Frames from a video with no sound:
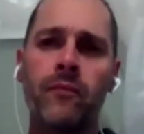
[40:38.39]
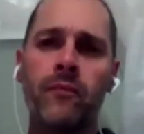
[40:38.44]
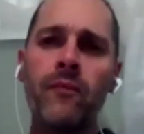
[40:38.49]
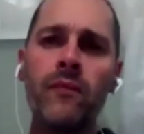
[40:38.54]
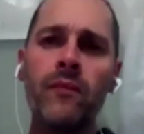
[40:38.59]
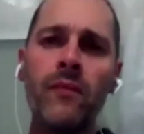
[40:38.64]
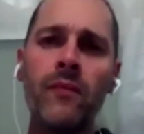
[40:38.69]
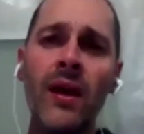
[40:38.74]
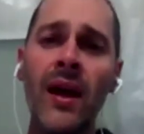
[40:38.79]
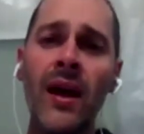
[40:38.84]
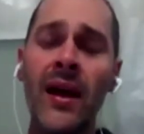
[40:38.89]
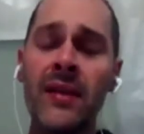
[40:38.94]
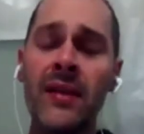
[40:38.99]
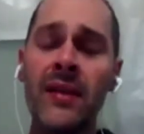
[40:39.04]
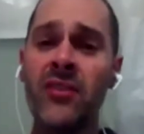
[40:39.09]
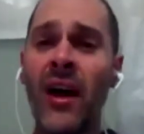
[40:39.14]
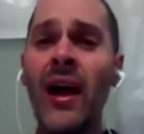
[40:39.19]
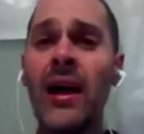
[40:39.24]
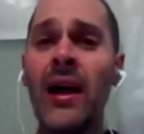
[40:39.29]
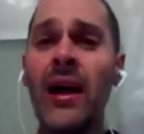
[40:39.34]
at
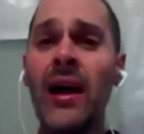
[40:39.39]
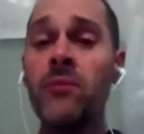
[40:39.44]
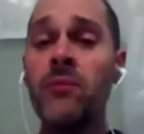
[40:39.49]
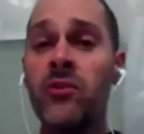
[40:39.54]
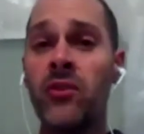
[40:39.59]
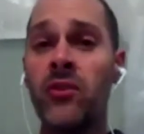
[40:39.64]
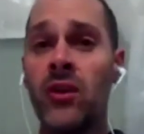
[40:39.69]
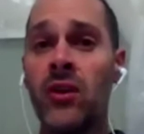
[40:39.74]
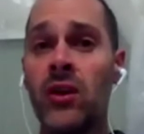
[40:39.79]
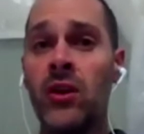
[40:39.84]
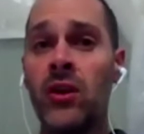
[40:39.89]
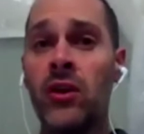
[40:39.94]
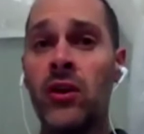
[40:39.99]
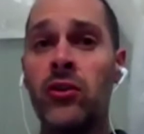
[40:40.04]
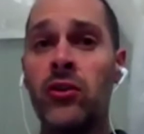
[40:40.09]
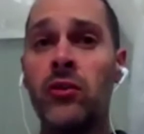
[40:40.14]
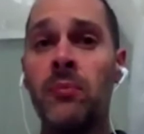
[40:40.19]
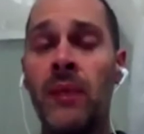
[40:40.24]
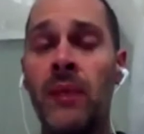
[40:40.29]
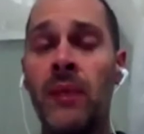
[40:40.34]
times,
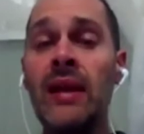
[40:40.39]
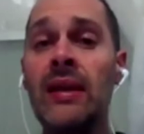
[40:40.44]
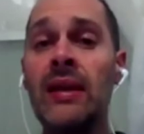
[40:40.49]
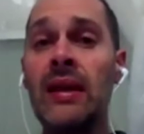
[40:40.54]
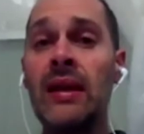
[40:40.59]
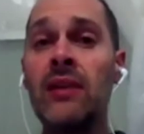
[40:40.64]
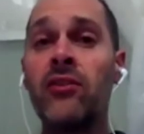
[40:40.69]
you may need